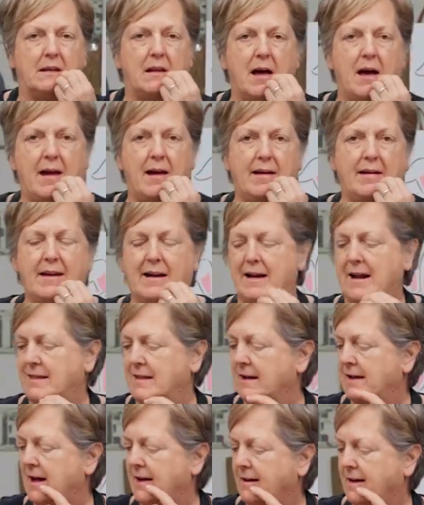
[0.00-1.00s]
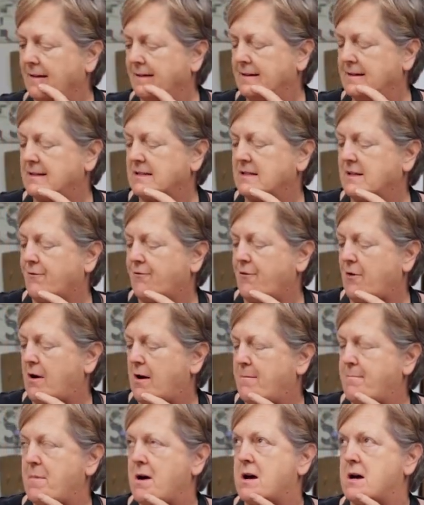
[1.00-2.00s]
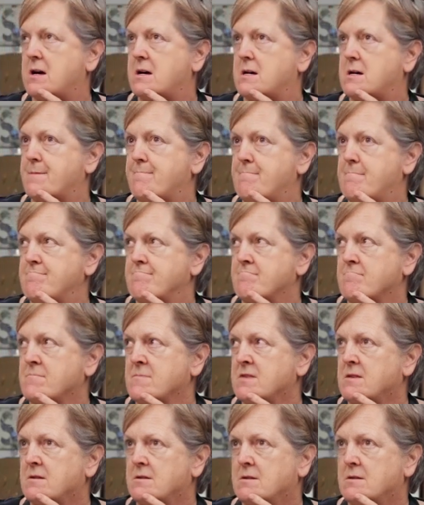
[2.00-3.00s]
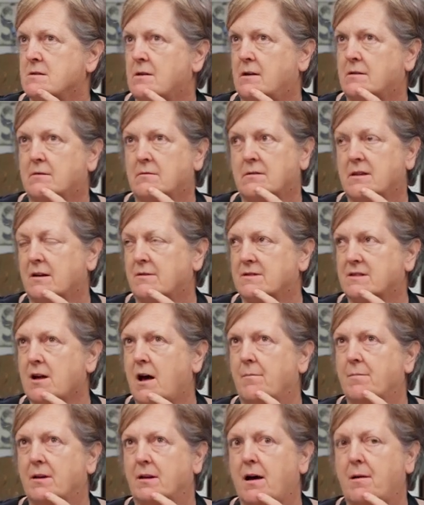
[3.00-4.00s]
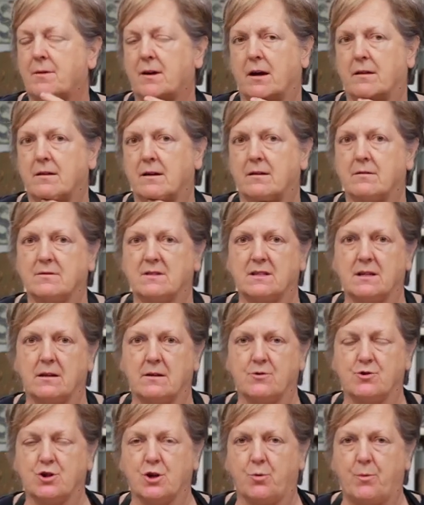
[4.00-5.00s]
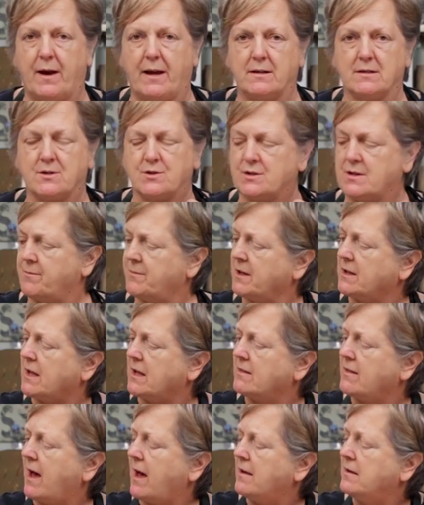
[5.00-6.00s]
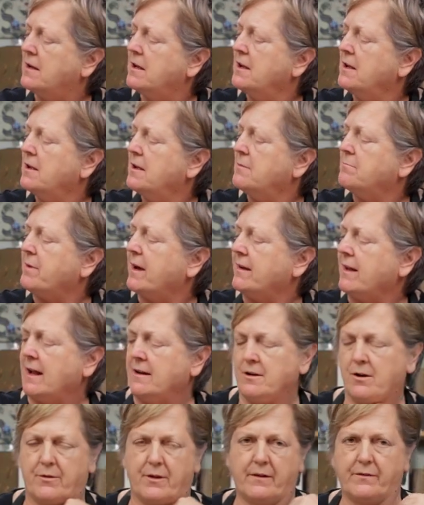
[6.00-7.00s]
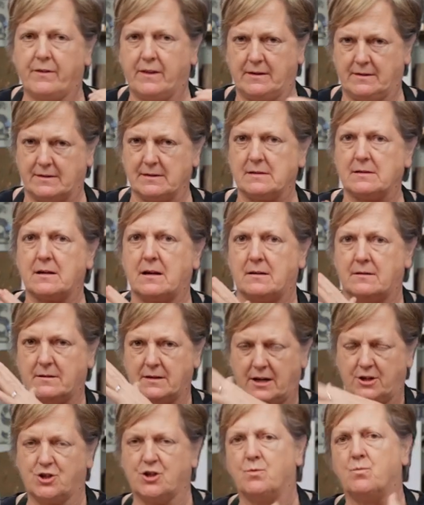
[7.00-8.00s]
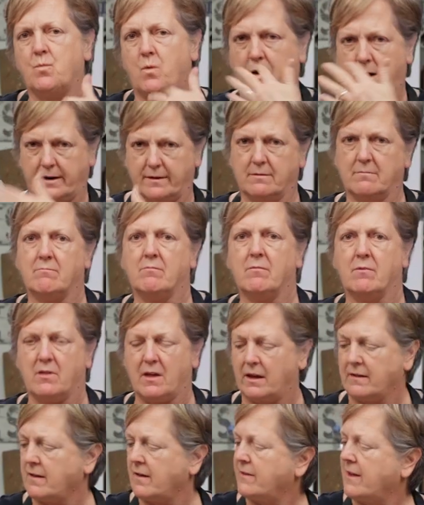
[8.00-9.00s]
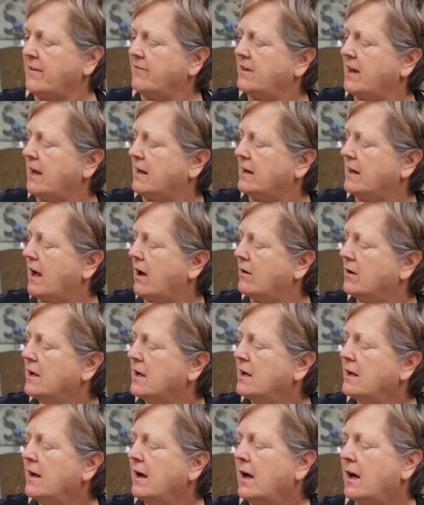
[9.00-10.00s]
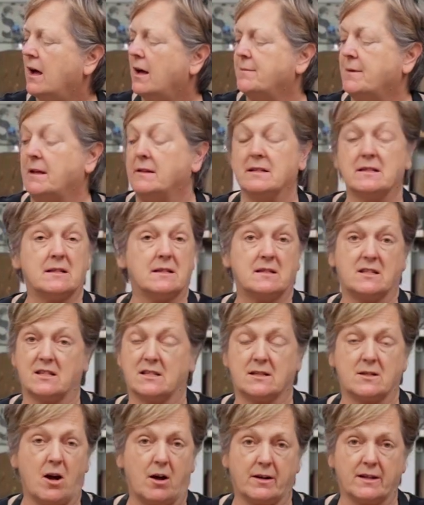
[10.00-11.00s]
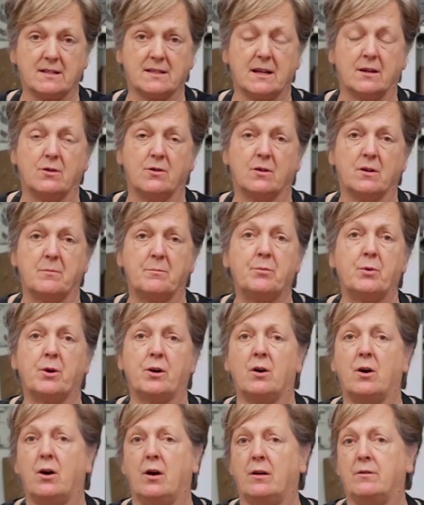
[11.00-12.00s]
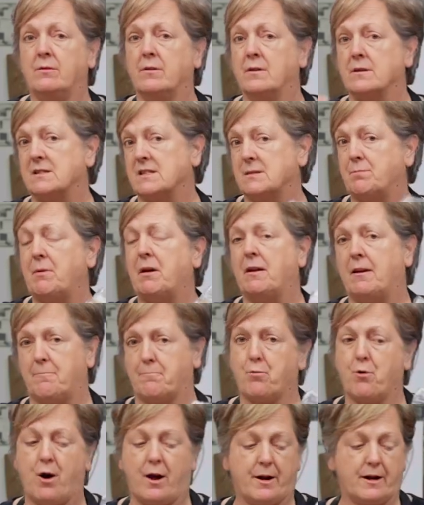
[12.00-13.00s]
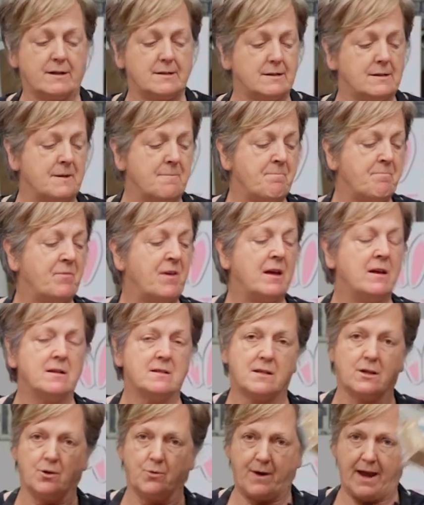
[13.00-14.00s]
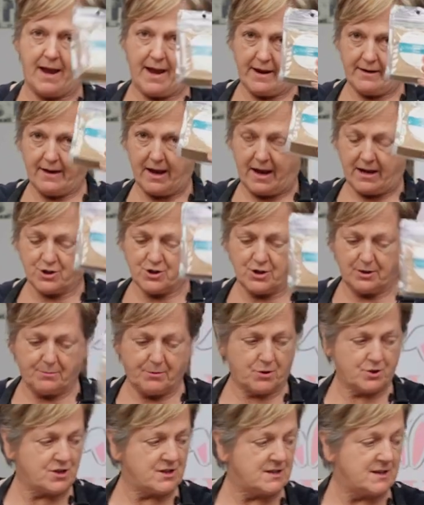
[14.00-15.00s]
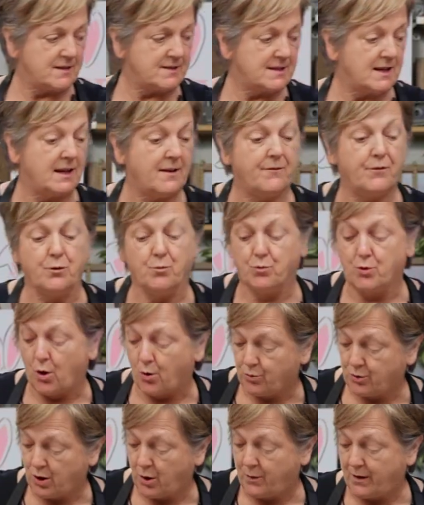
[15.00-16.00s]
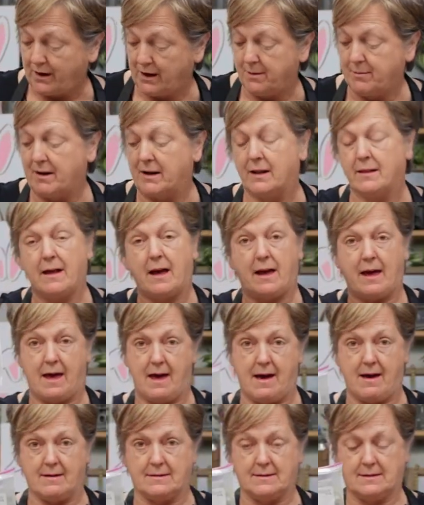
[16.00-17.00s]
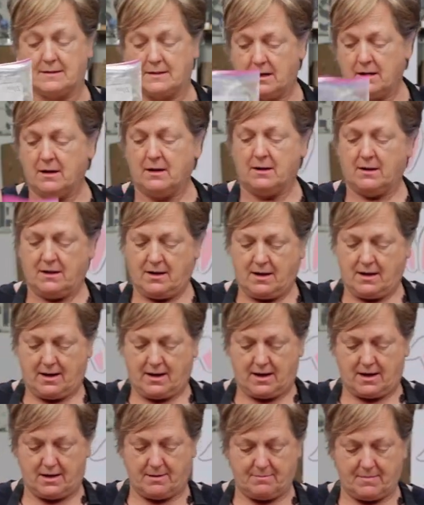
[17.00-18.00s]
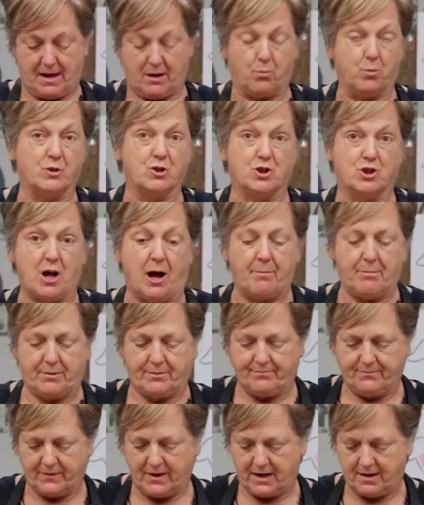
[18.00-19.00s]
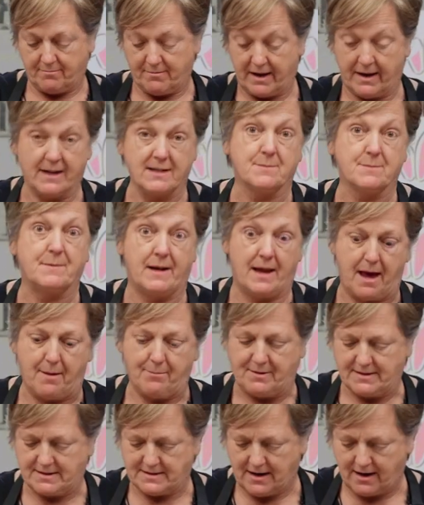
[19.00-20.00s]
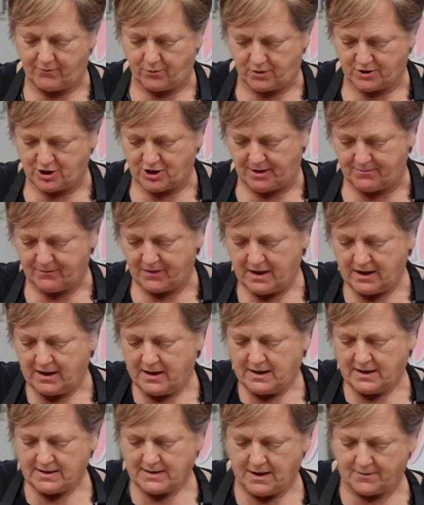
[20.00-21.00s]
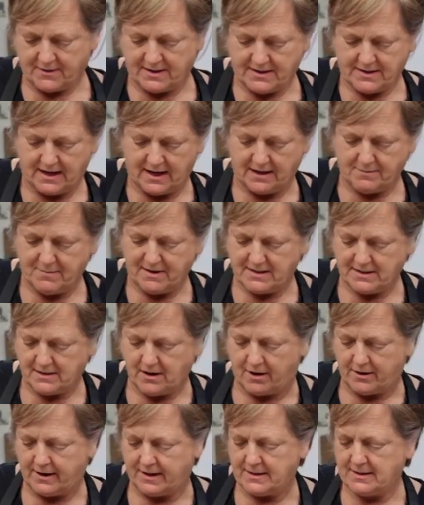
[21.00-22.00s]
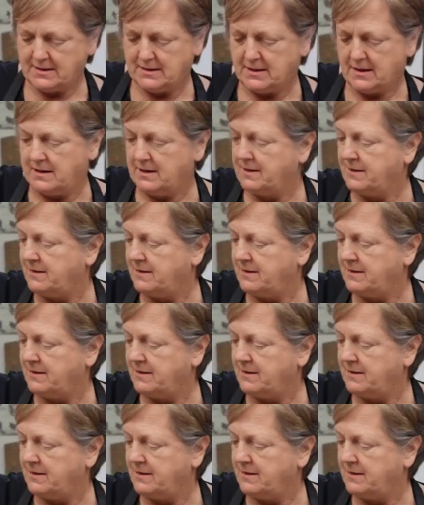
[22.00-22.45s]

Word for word: line, and I think I got this from, I don't think it was Hobby Lobby. I think it was either Joann's or something like that. But I know that this is a nationwide thing that they've taken out. And this is just sawdust that you can put on the Spinnet products. So you can actually purchase this if you don't know anybody that has a wood shop. My husband happens to have a wood shop. So I'm gonna take my sawdust